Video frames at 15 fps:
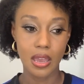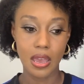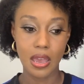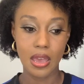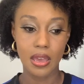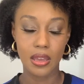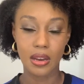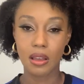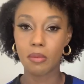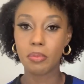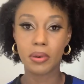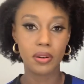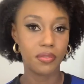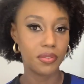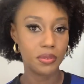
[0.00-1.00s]
and I'll
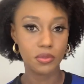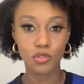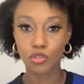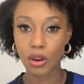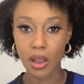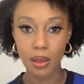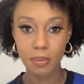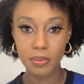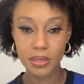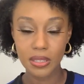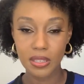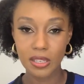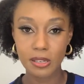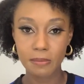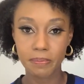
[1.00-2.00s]
put a few drops,